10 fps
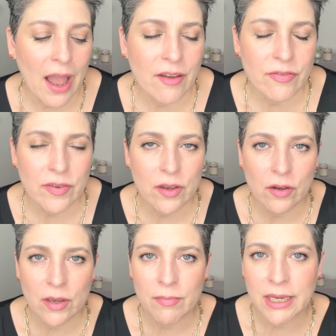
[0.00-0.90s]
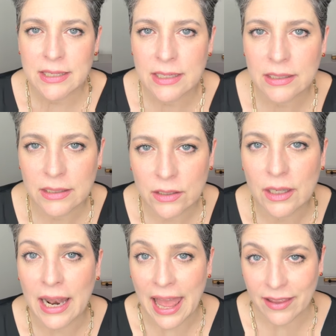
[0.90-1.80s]
I feel it makes it a little
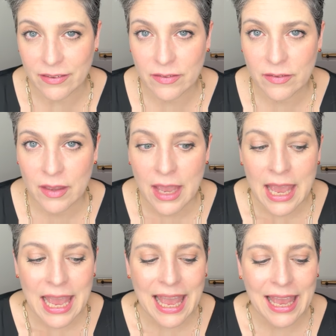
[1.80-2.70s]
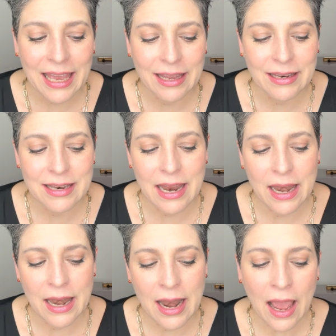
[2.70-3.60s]
less. And
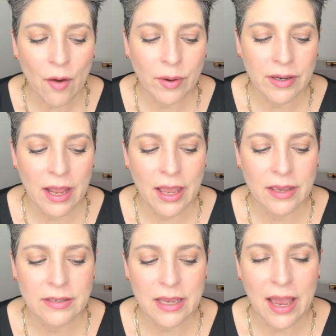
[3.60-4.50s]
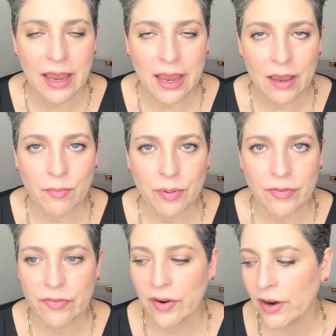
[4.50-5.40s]
nowadays I am
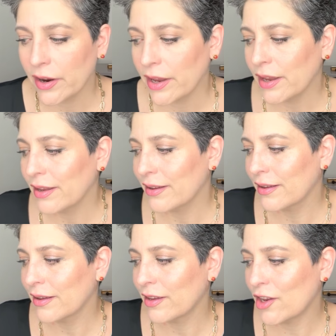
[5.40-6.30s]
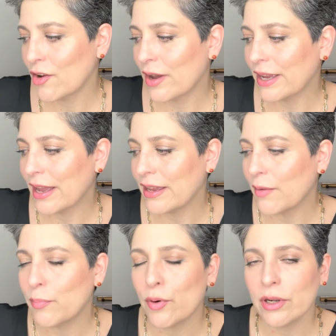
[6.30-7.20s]
preferring, you know, I,
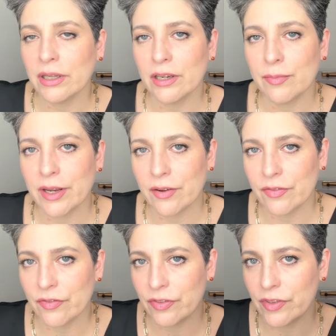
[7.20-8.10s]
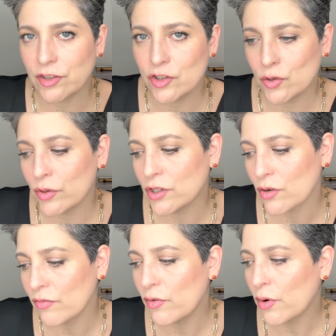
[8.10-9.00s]
I put a little bit of the two, the
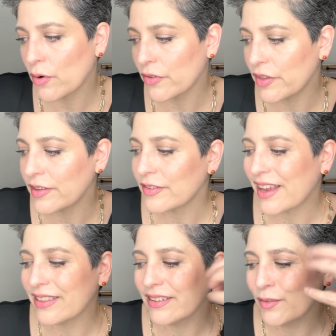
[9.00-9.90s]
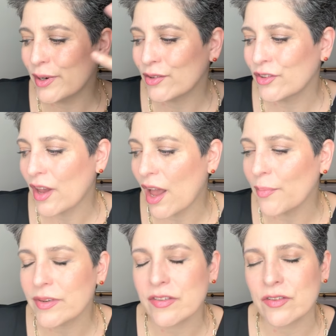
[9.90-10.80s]
Tom Ford, this a little bit on
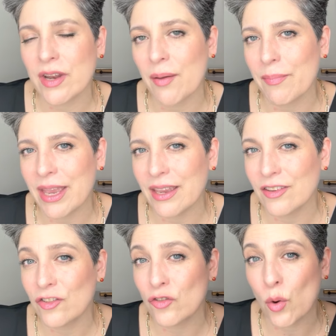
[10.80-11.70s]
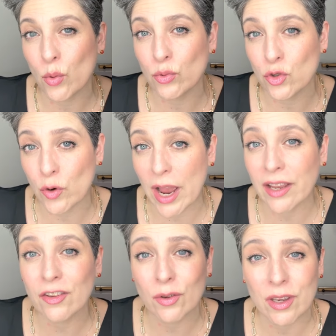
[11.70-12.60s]
top just to not make it so
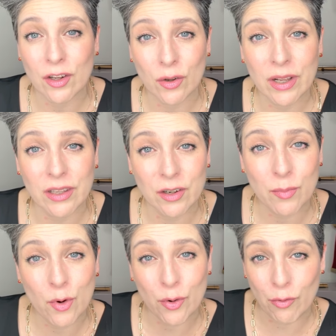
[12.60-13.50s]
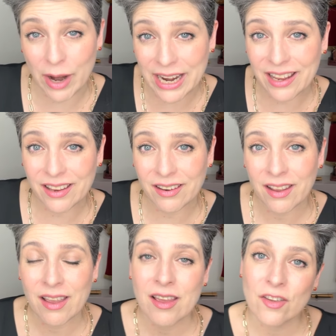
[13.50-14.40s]
drying so it can look a little more radiant.
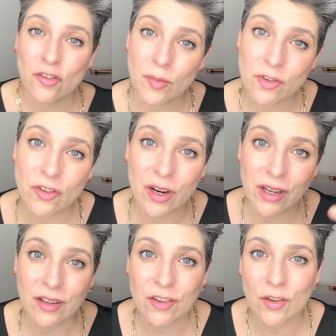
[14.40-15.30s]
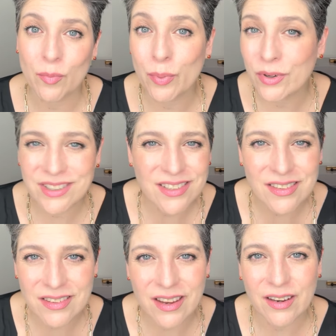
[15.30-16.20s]
So I'm starting to put just
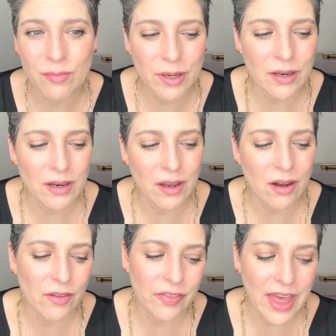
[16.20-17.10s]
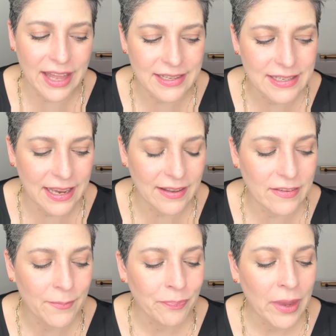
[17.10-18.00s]
a tiny bit on that
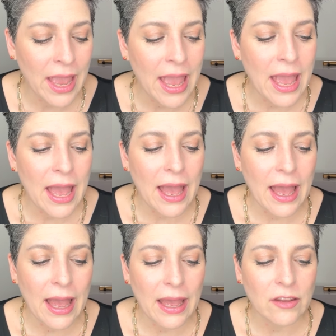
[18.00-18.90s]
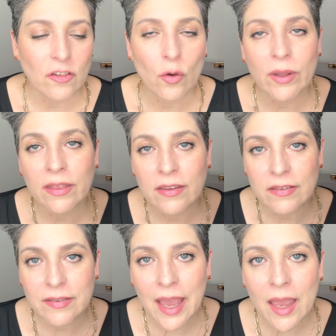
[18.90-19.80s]
sense. Uh, so in the
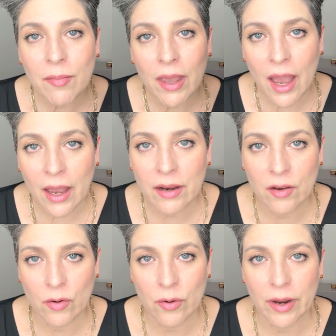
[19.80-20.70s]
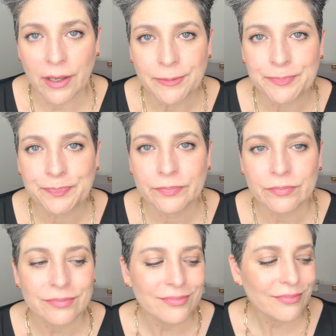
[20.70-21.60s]
same category,
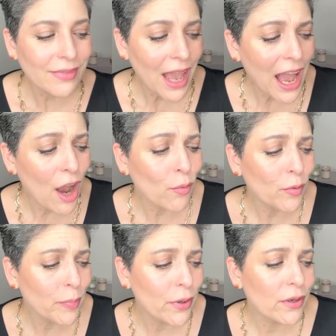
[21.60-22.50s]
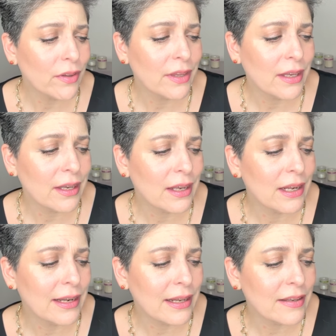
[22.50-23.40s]
I will put the
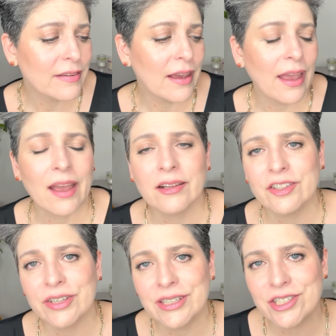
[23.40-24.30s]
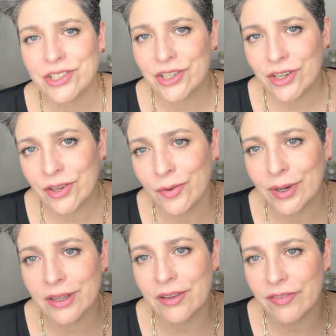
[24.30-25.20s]
Lisa Eldridge, the new
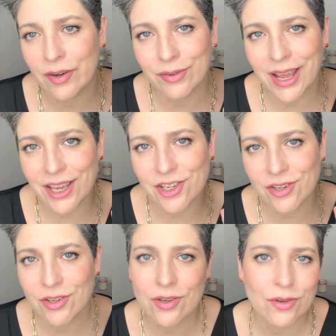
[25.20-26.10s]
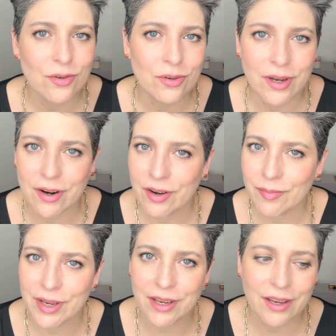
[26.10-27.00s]
one, the foundation. You heard
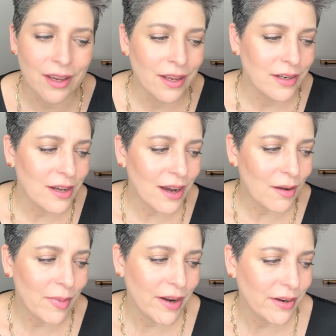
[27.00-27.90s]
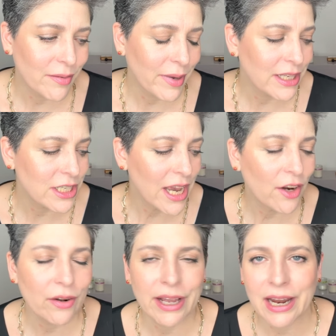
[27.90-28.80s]
me talk about it in my
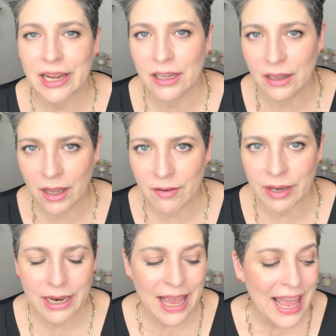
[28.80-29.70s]
channel and I love it.